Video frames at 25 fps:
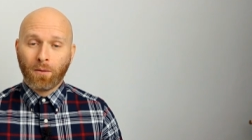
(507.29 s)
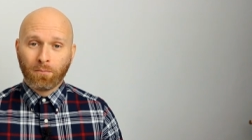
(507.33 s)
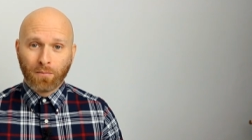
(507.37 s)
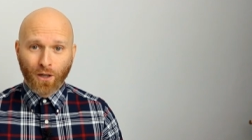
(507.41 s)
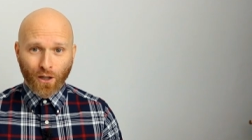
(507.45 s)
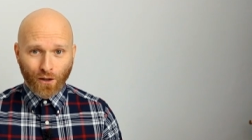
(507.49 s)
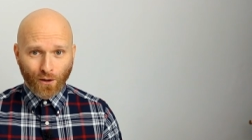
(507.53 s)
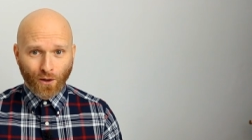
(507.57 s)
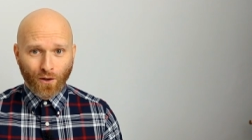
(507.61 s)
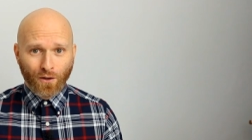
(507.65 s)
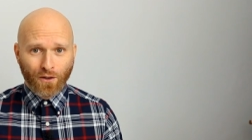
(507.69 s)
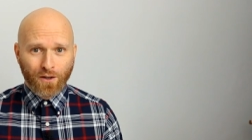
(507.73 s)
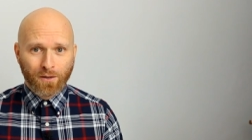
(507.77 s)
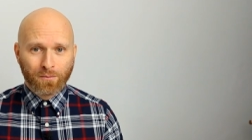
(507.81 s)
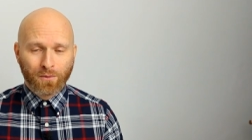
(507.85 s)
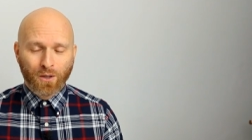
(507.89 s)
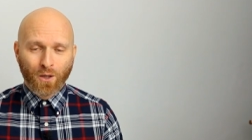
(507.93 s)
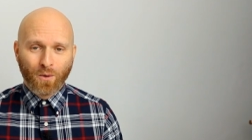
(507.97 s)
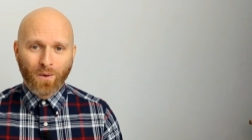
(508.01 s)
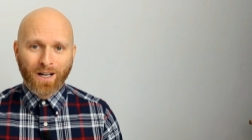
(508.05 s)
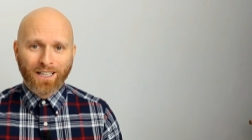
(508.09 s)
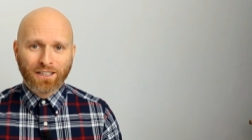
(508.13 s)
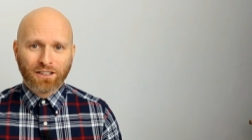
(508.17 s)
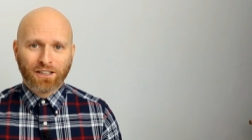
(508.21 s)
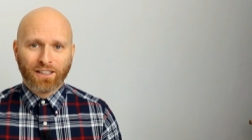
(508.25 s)
but a lot of them
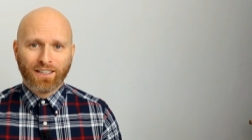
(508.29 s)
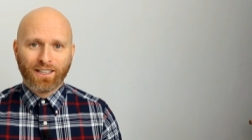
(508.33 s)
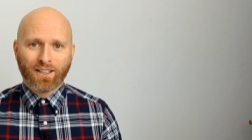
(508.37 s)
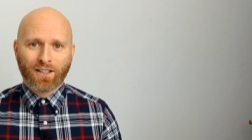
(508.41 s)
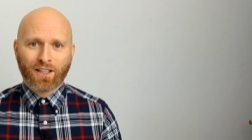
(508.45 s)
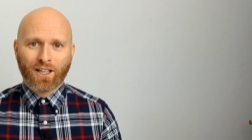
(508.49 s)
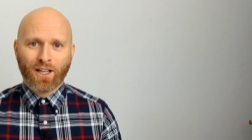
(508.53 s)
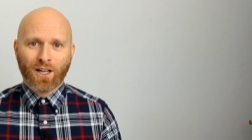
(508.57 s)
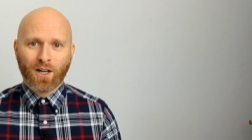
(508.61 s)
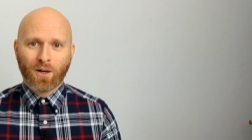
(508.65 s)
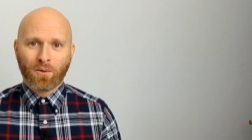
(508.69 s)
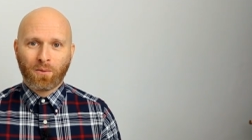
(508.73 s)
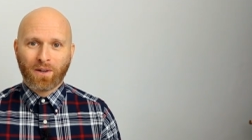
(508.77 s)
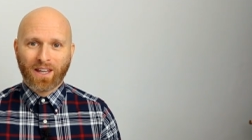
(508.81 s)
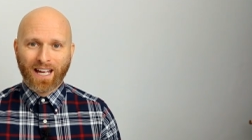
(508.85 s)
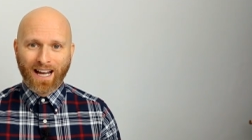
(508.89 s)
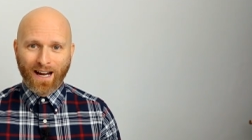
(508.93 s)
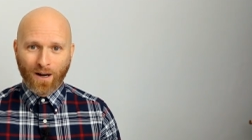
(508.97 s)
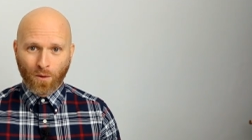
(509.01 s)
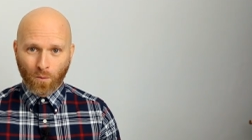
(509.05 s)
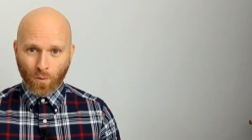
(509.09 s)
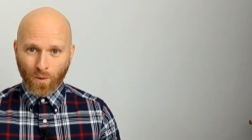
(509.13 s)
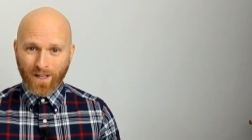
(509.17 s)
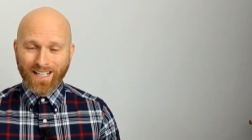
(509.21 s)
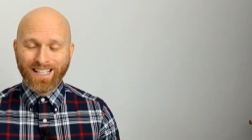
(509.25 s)
do actually occur with
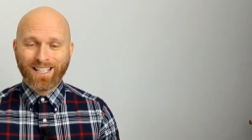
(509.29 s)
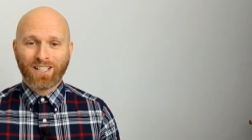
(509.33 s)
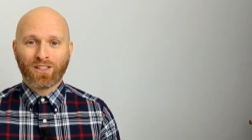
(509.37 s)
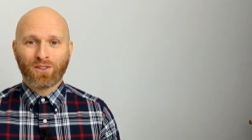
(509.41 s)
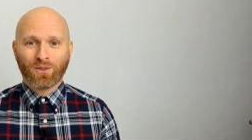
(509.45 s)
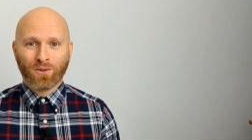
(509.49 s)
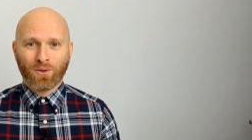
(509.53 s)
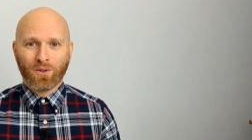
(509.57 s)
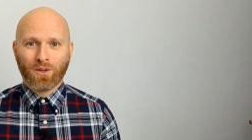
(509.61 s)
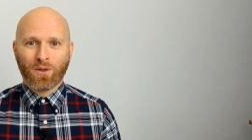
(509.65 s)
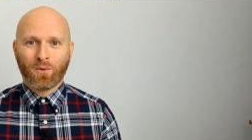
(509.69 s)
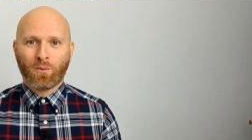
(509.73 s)
how we store